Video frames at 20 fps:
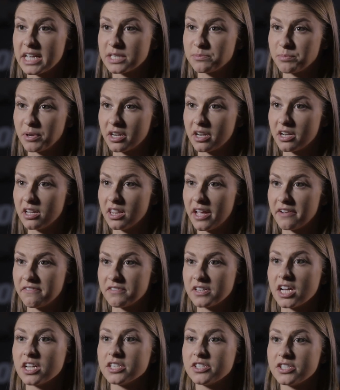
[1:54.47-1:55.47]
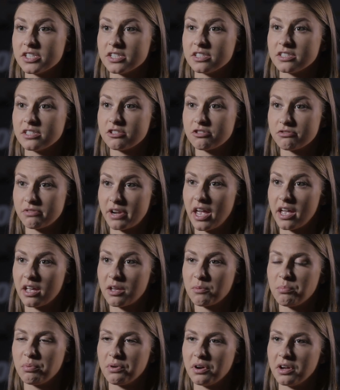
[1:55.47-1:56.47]
aspect in life, not just track,
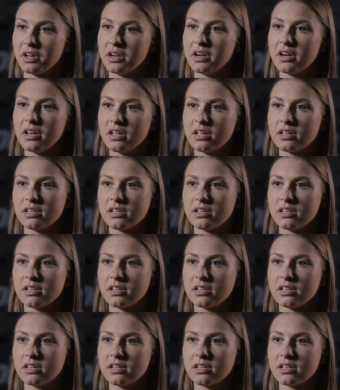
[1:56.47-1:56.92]
but